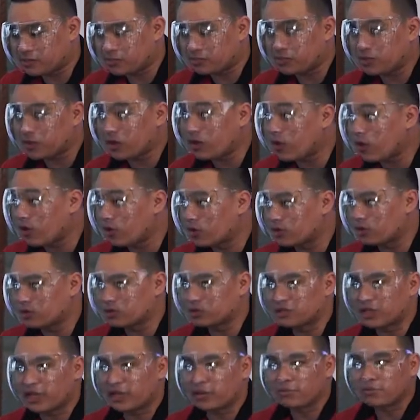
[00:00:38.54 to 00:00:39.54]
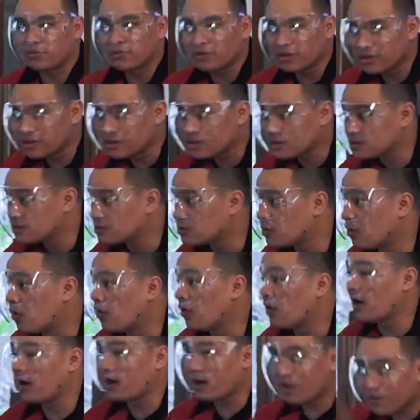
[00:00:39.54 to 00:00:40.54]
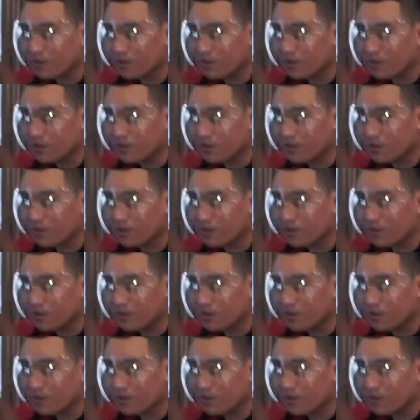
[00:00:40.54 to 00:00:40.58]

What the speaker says: to be all on time. So,